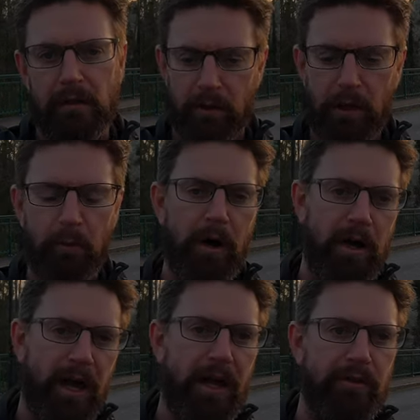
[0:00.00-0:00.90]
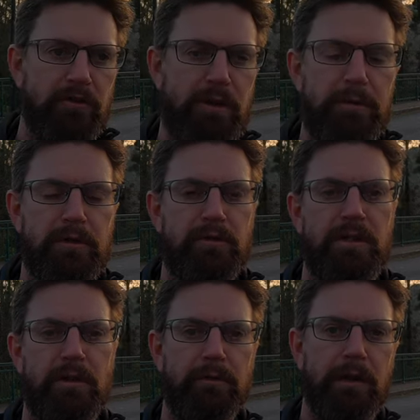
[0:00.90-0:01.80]
the Loire and the
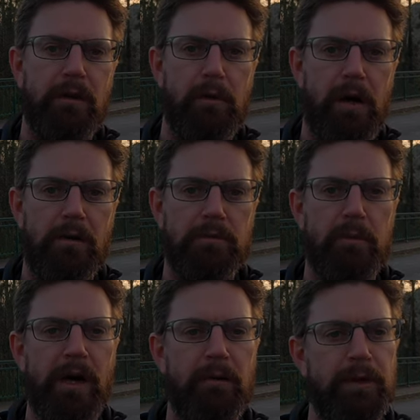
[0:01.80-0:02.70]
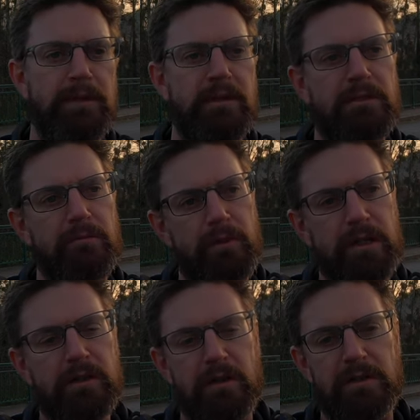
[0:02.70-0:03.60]
tributaries of the Loire as well, because there's some
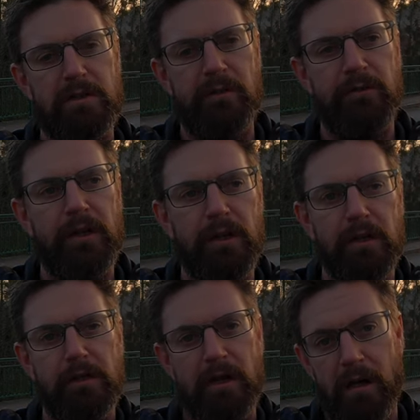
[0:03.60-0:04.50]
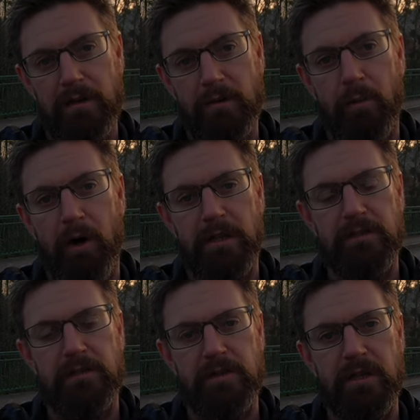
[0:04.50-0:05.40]
really nice stuff castle-wise
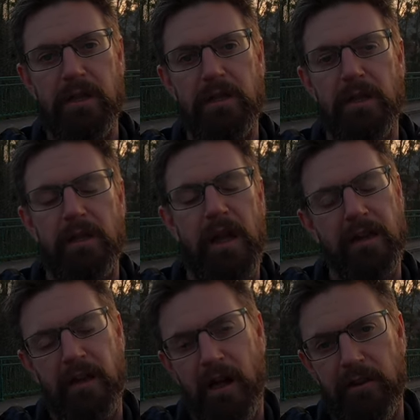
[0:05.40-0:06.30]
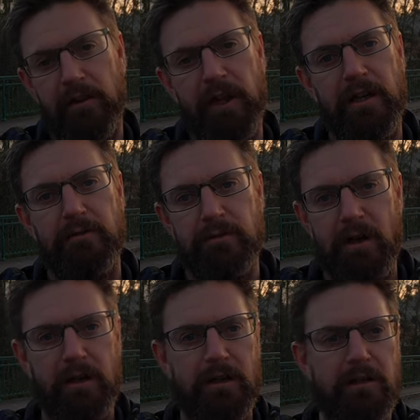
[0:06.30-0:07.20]
to see, and other things which
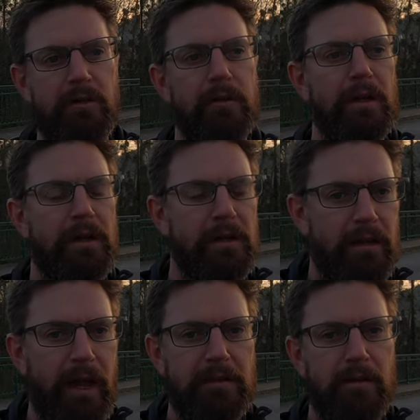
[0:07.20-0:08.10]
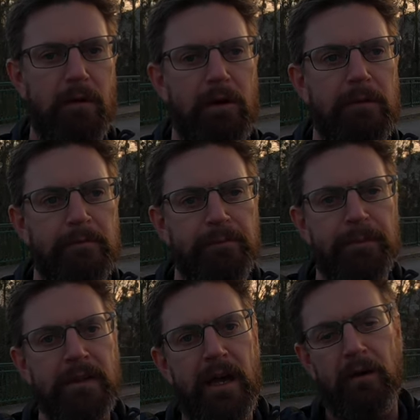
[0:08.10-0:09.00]
I'm going to do later on.
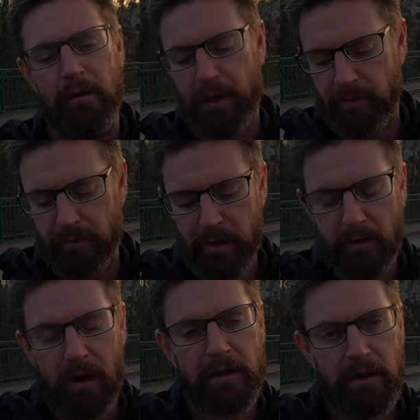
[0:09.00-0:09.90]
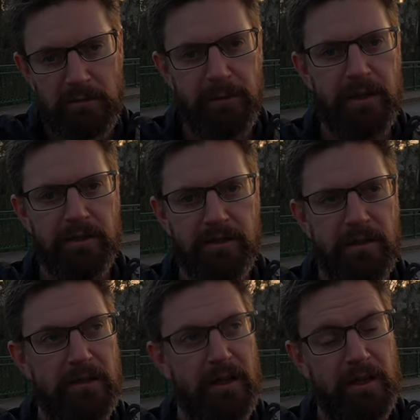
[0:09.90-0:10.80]
Now, there are going to be a,
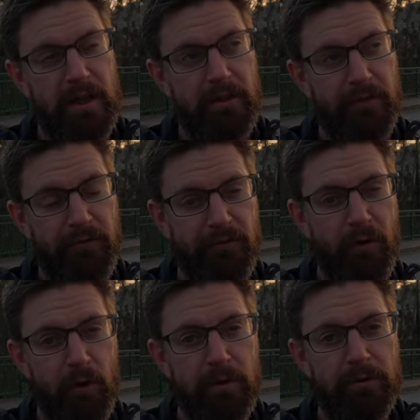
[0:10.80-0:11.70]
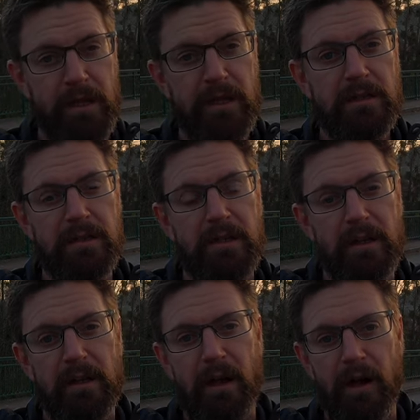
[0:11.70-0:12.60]
another four of these
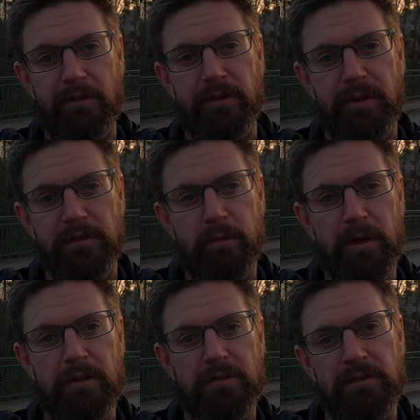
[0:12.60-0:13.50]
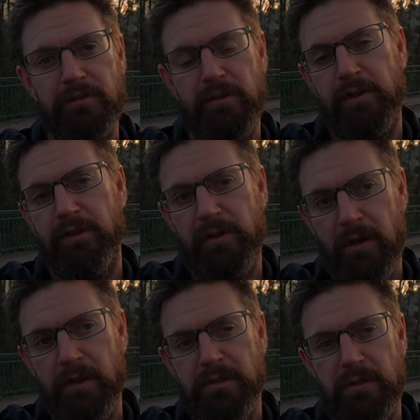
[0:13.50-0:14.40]
after this one, just for the
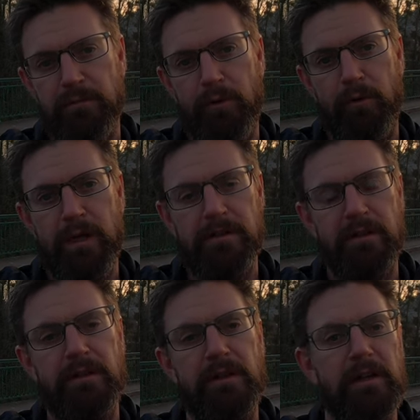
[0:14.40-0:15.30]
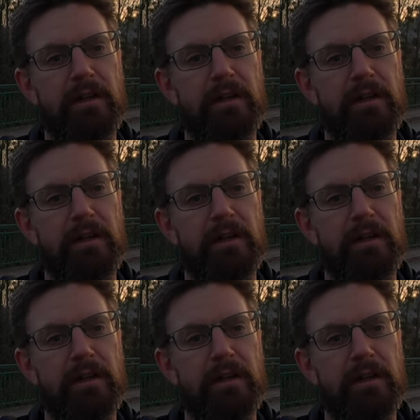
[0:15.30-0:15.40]
very simple reason,